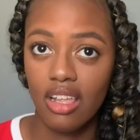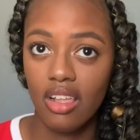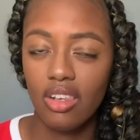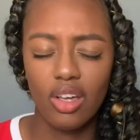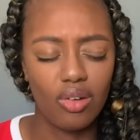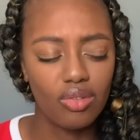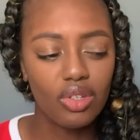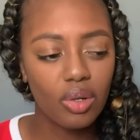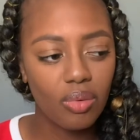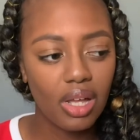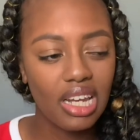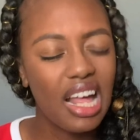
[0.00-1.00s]
No, you know
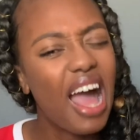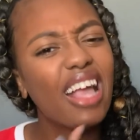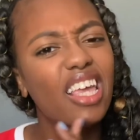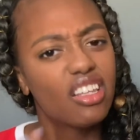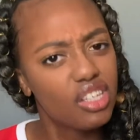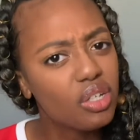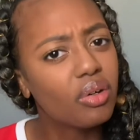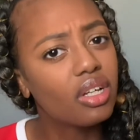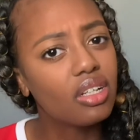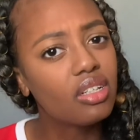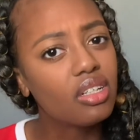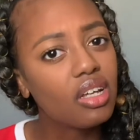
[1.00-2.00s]
what? I can do it.
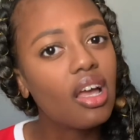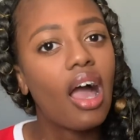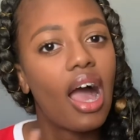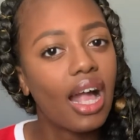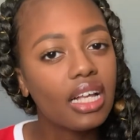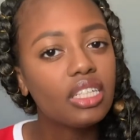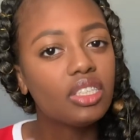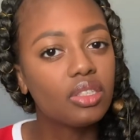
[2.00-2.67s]
I can do